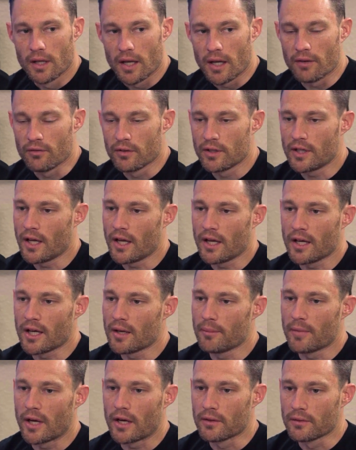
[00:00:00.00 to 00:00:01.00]
Every day I
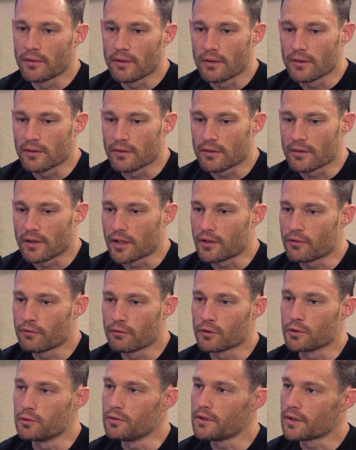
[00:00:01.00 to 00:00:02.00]
come out, there's like
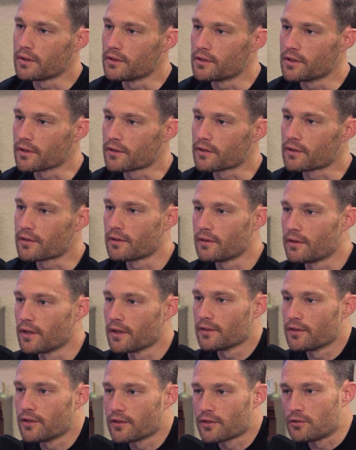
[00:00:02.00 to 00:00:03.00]
fruit
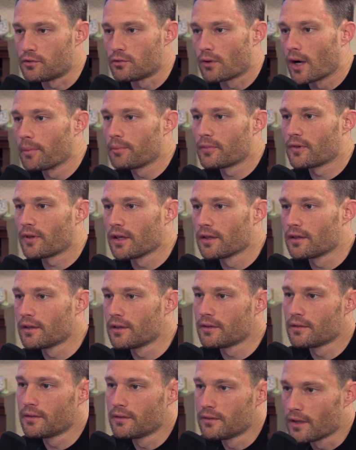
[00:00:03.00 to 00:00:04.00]
that just drops on
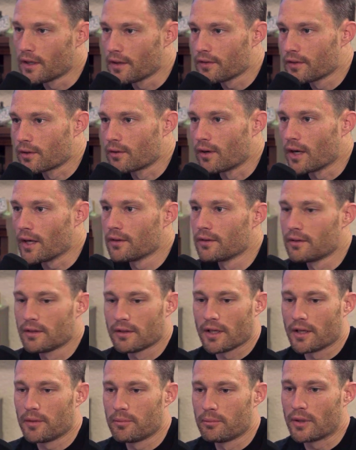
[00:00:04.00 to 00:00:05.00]
the ground,
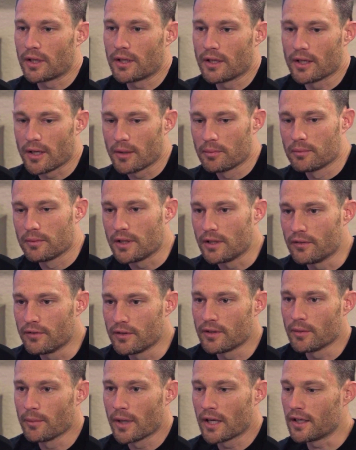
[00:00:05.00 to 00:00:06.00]
and I pick it up and give
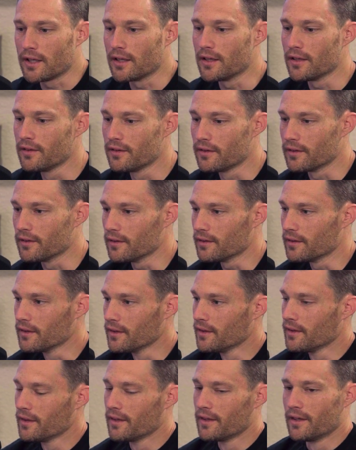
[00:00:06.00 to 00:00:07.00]
it to my kids. And
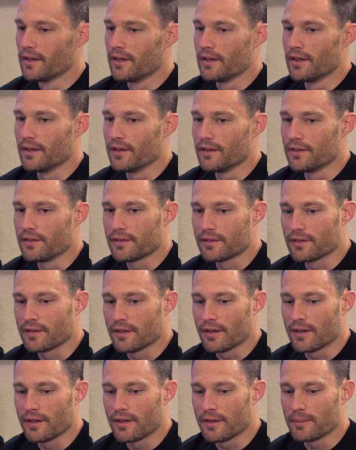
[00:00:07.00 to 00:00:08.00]
it's
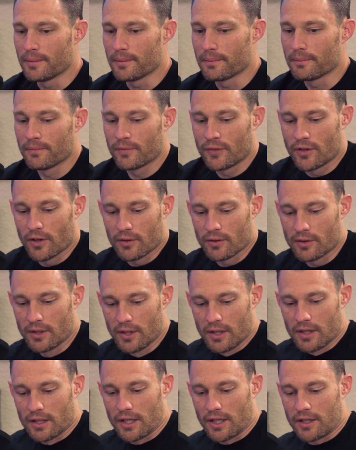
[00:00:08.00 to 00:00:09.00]
so
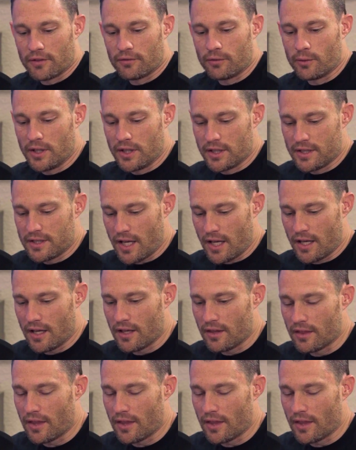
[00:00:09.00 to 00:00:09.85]
like, if we could take